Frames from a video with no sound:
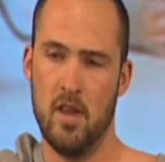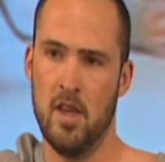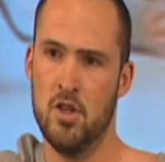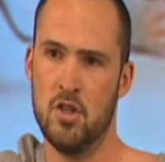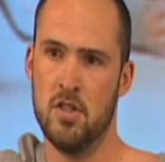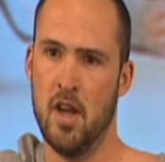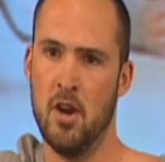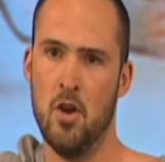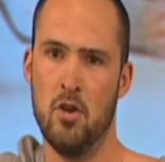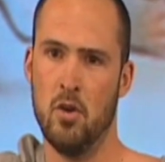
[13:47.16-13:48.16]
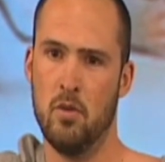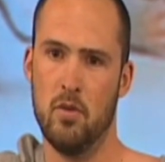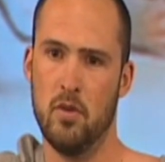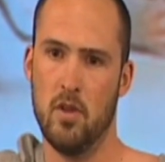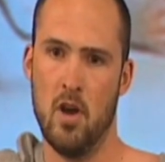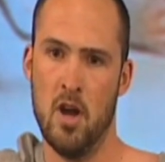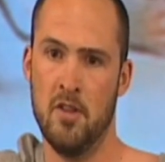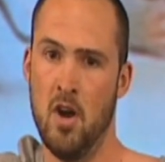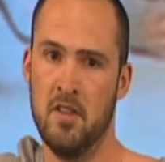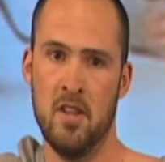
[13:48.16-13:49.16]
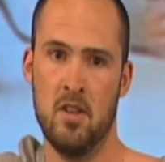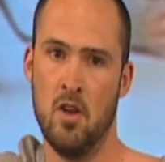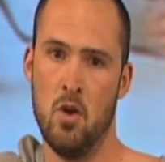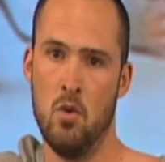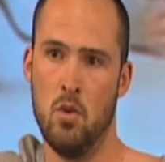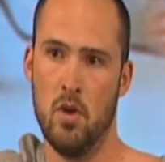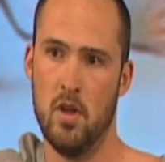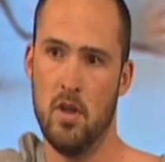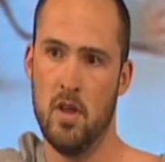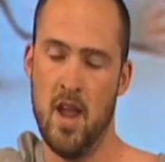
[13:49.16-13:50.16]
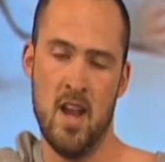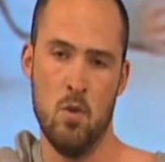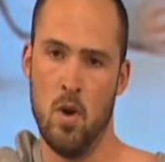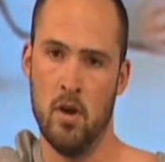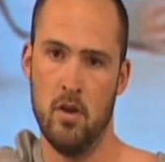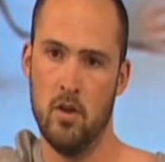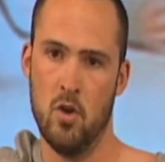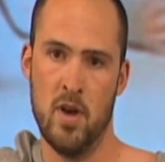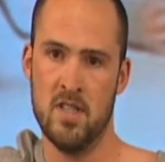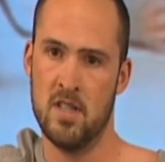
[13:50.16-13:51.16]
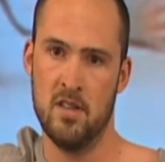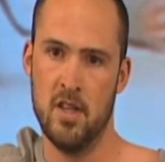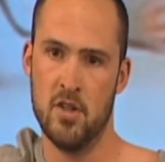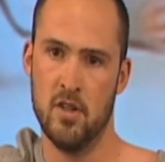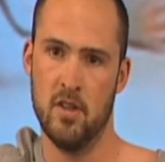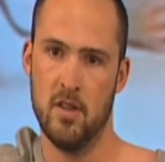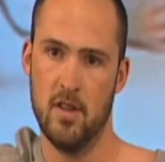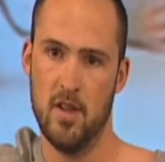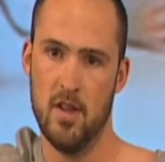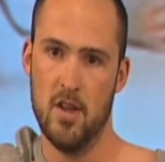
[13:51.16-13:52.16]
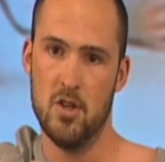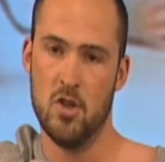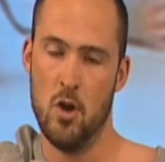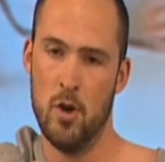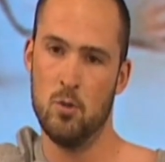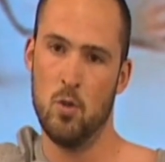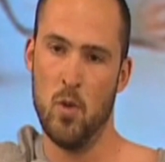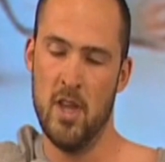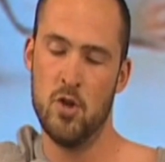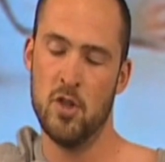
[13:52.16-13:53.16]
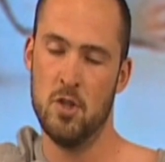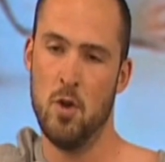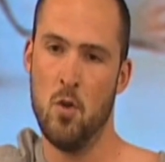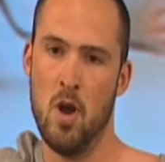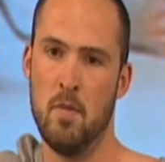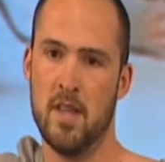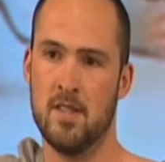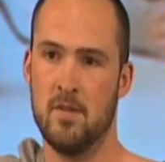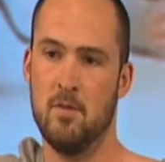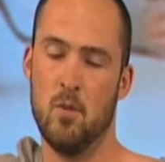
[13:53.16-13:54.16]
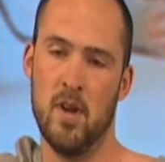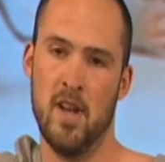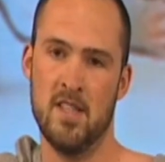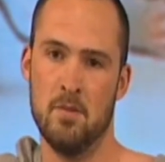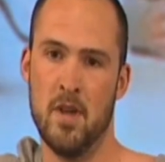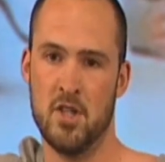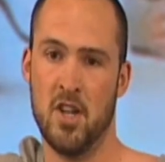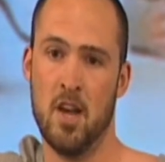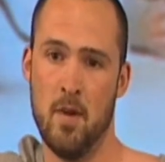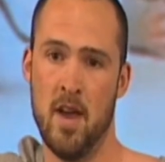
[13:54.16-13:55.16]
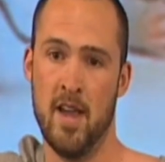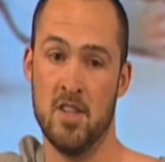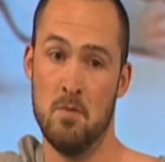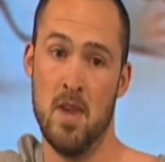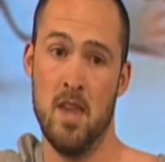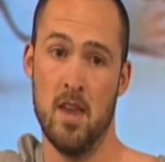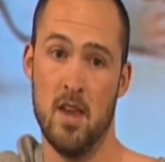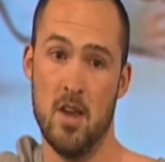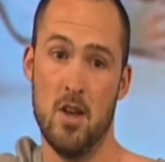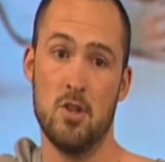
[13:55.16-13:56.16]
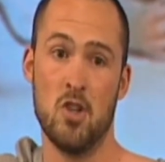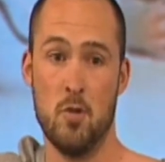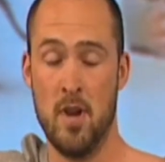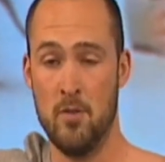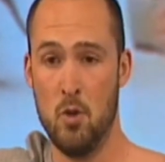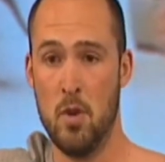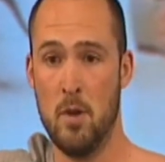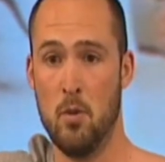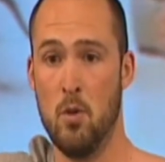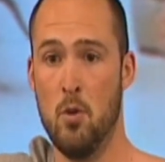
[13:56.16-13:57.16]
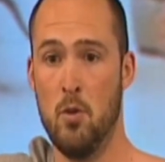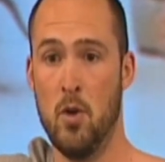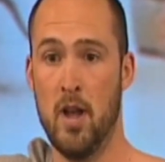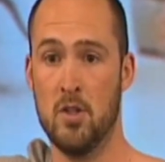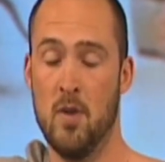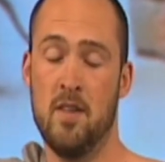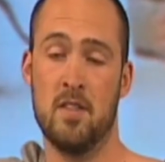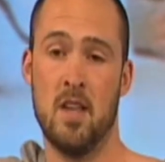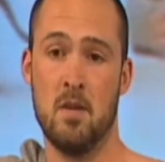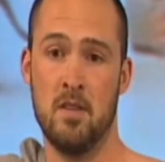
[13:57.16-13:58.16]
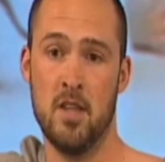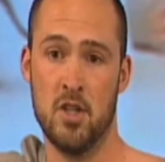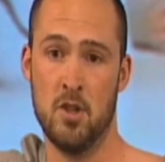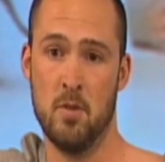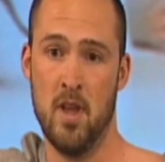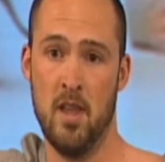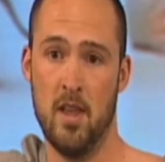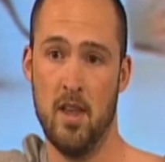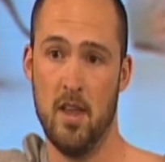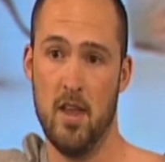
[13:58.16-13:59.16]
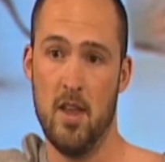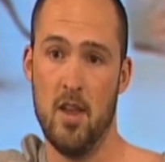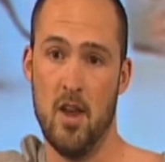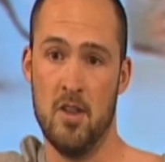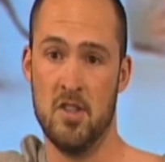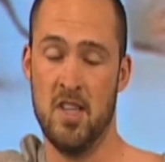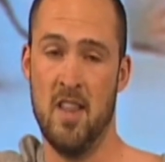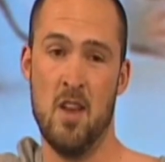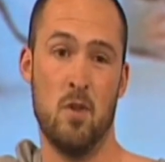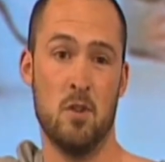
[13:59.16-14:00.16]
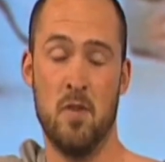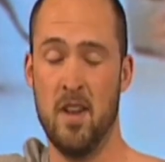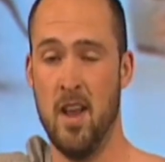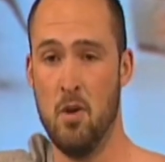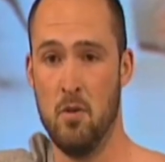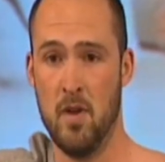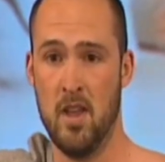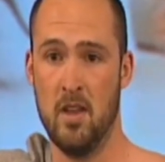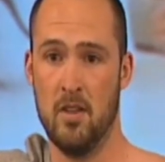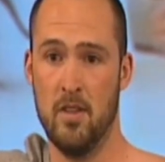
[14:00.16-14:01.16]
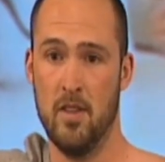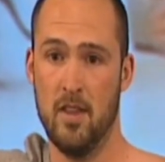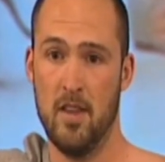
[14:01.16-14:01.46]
it's just unheard of. I didn't know anyone who has this condition. So it interested me quite a bit when Lisa mentioned to come out here to meet so many of you people who've had the same condition as me, and to see that everyone's fit and healthy, and